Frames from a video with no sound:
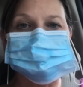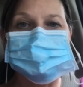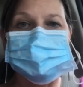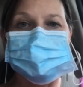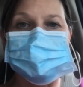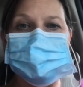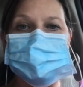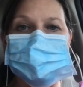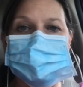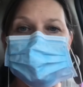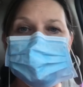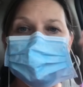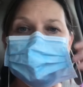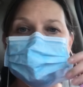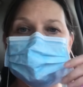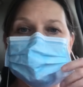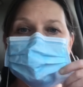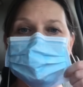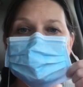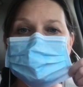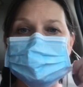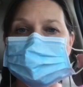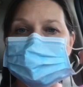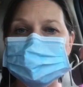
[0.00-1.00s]

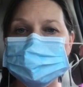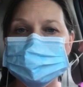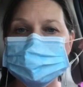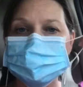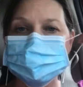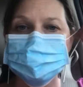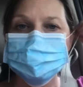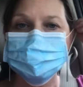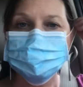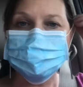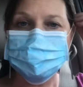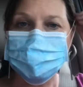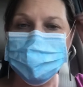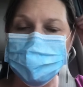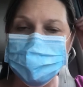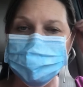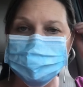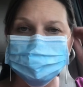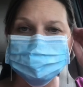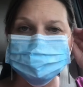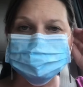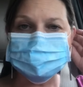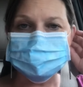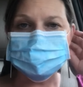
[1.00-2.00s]

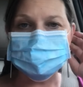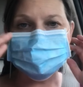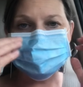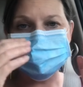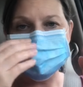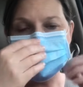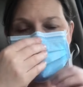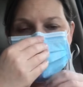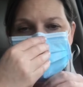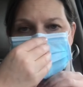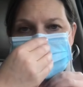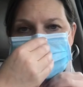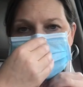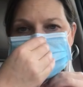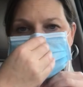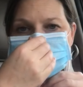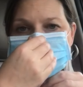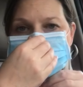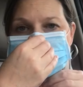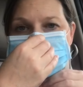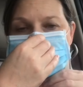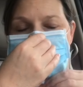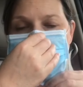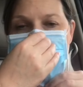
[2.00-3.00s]
I'll be
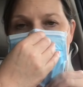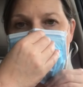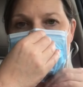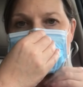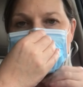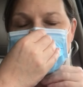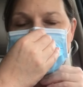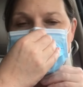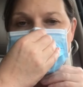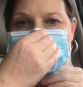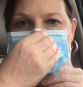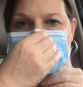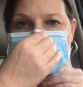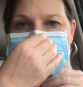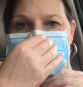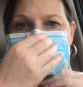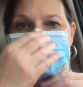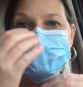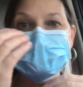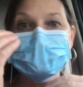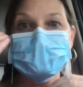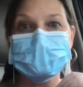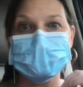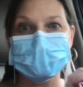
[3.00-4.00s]
inhaling some
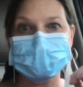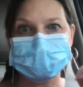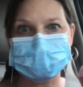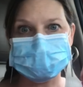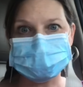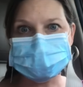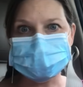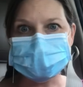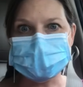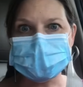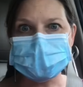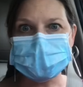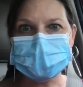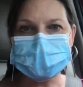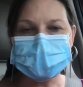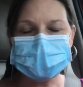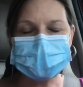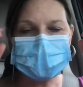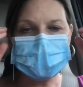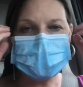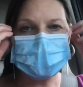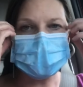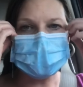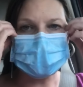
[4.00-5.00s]

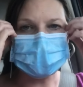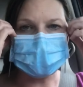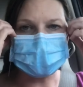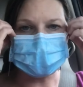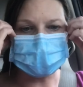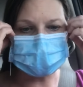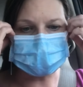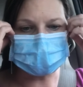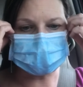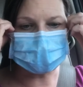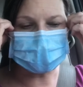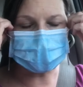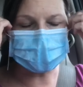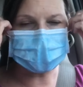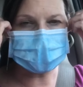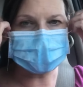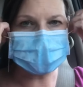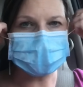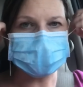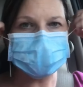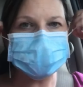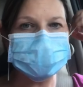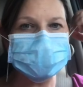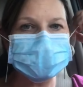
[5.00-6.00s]
really
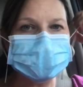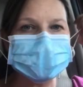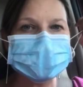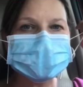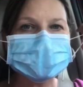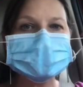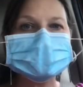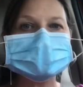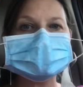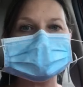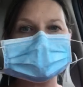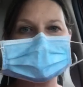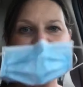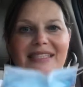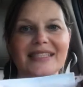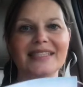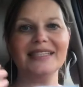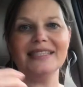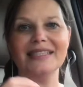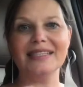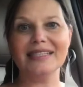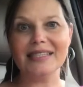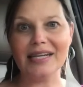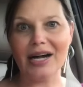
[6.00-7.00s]
good
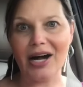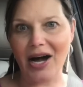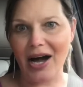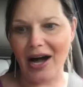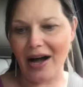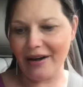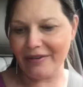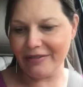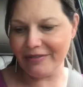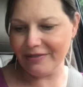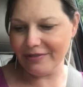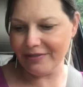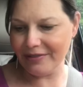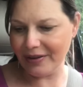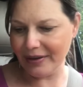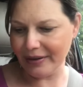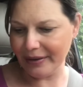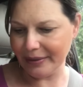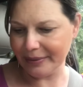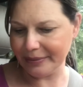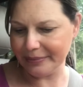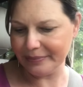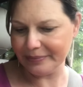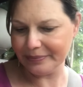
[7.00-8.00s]
stuff.
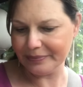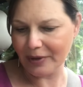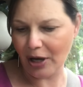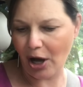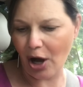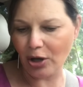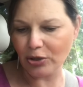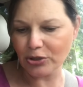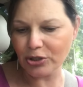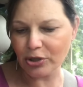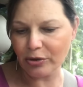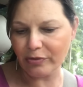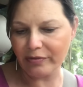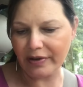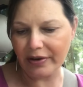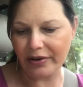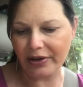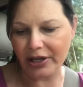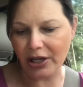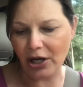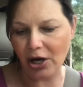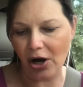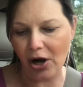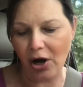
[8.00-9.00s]
Also
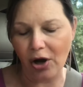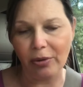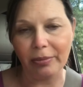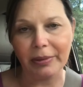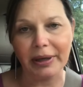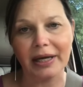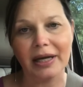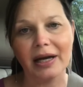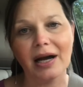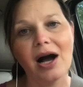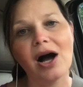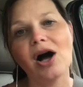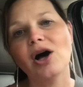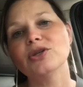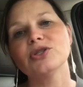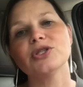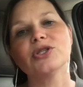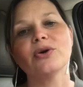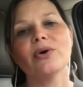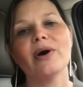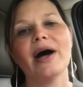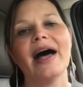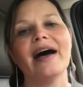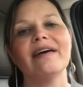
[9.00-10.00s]
very calming. I
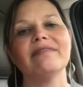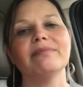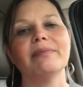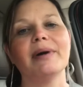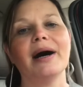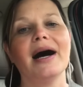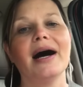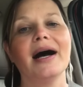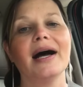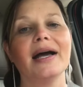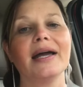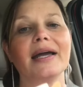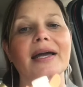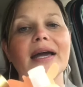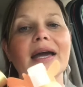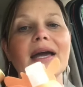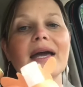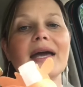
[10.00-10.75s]
also have my